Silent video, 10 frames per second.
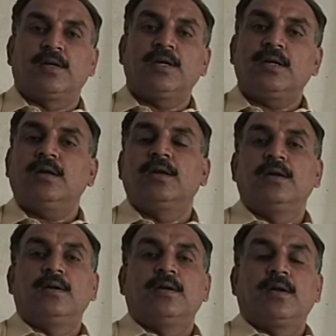Here,
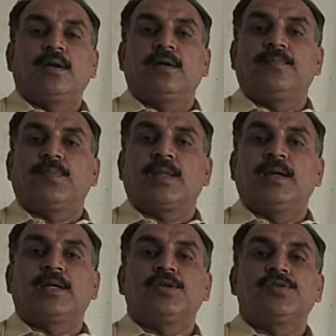
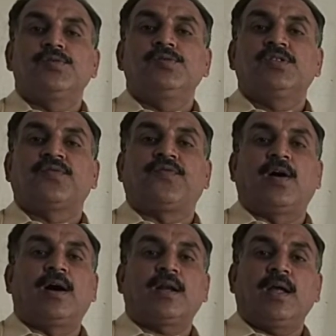it is used
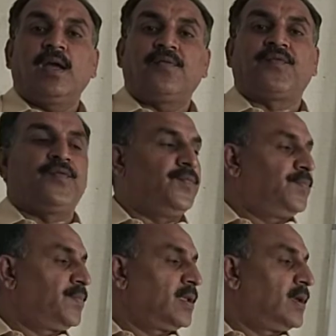for if
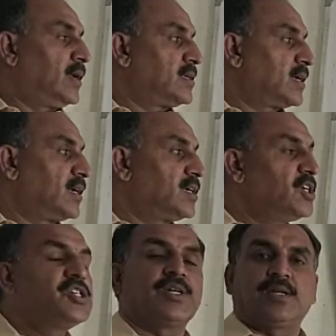as a
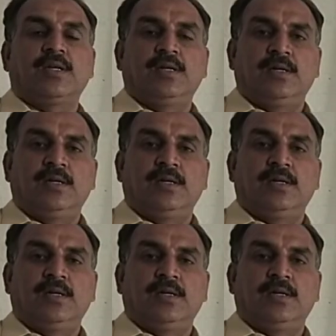condition.